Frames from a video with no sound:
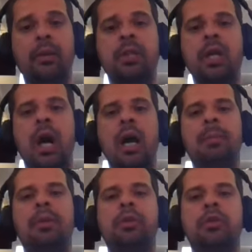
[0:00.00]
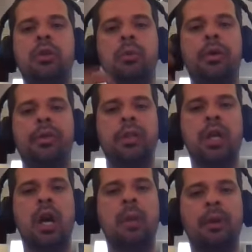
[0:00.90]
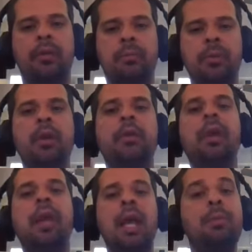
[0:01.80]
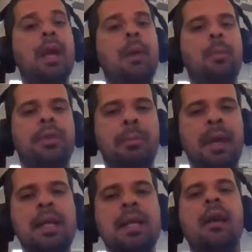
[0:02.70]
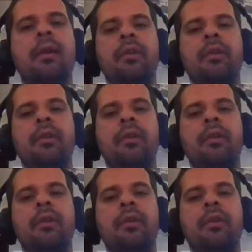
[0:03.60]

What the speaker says: So time is to do with the timing of the music, keeping up with the beat.